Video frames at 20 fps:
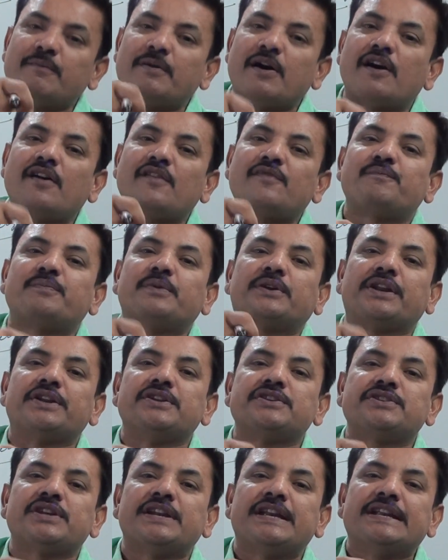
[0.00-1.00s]
of
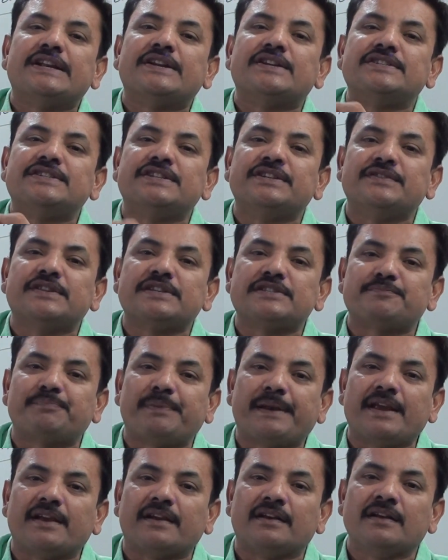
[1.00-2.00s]
potential energy in the
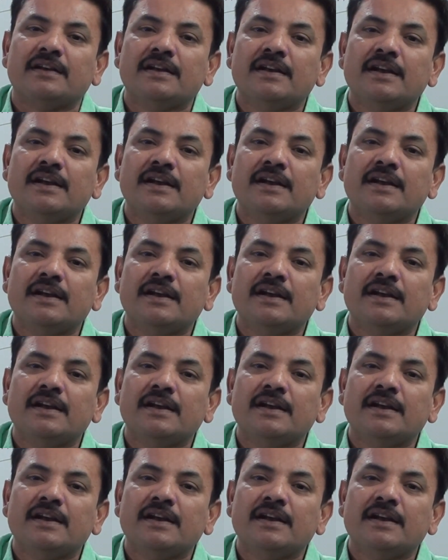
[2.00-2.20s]
spring.